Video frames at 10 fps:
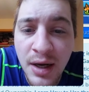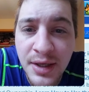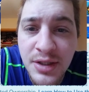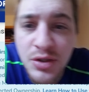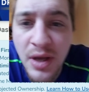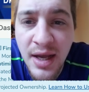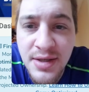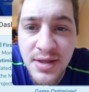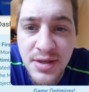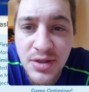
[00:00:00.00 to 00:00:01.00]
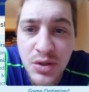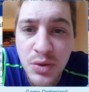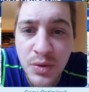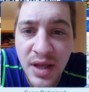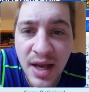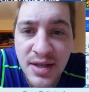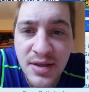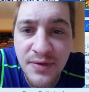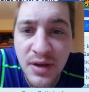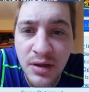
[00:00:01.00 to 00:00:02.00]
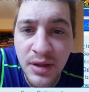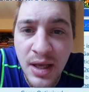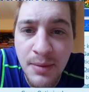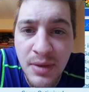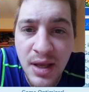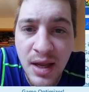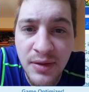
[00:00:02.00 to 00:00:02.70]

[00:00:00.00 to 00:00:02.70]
Gets you access to the XFL, the NBA,